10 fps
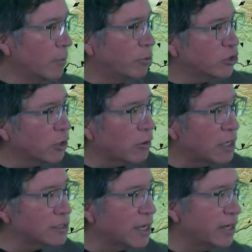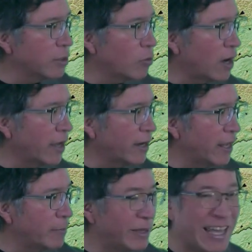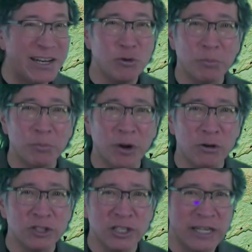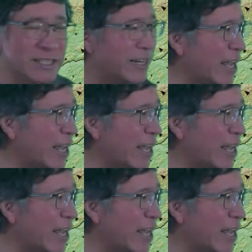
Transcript: push across Haida Gwaii and, and begin to approach Dixon